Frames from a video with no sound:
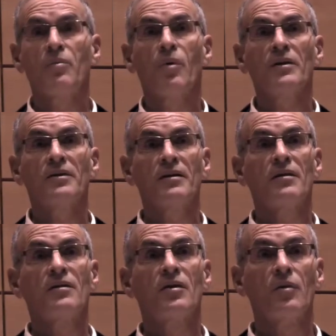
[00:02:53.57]
they
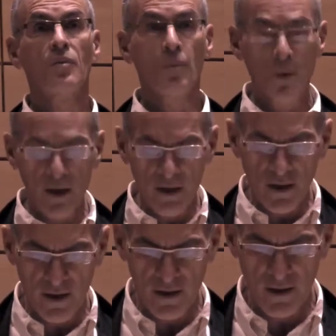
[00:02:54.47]
wanted to
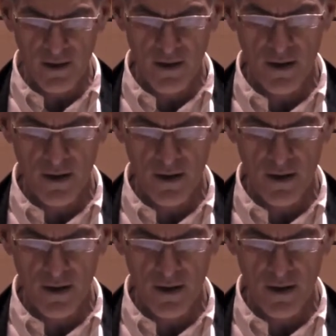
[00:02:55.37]
weaken